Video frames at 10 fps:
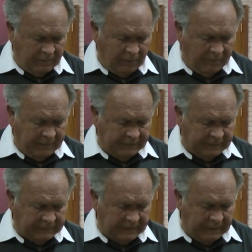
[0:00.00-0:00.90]
Romans,
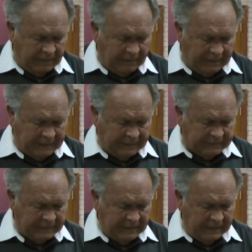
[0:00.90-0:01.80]
isn't it? All right,
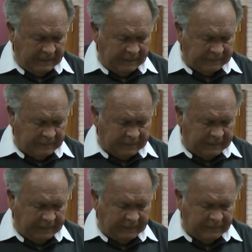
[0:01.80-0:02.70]
let's, let's look
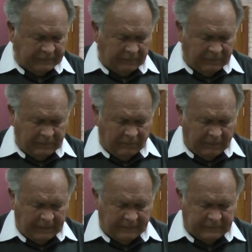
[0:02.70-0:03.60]
at that to show you
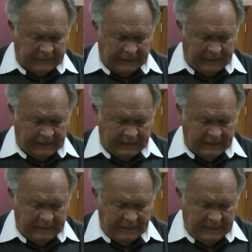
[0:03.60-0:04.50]
what I'm saying
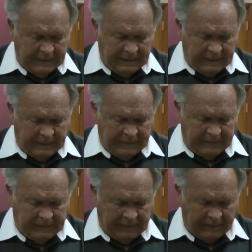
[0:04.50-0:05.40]
uh,
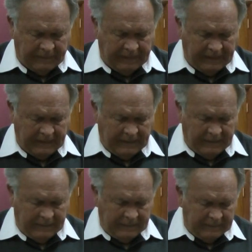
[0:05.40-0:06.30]
here.
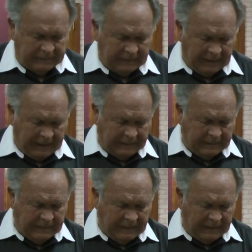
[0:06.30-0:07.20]
See, I
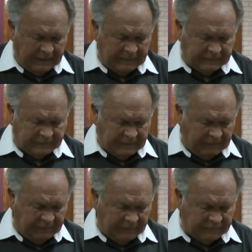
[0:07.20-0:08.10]
did not see
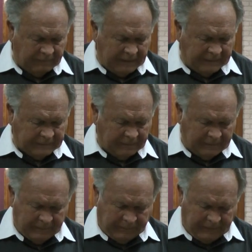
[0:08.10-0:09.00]
this when I
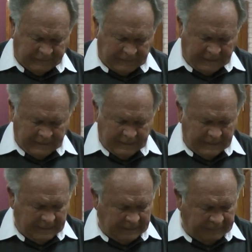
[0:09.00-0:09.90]
started preaching
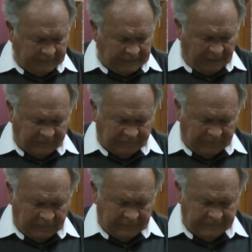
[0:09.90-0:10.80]
the gospel.